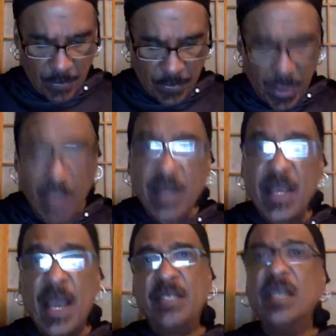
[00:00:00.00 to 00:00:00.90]
And the guy
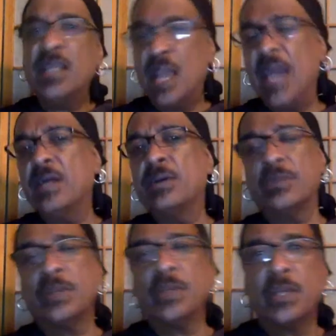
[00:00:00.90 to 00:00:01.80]
said, yeah, I know.
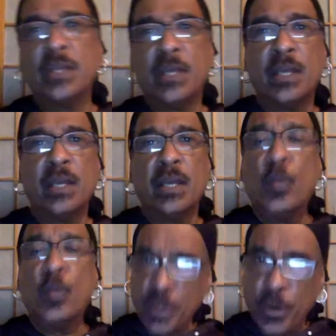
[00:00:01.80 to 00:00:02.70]

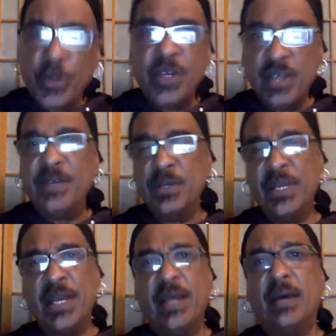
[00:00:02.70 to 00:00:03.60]
When it hurt enough, he'll get up.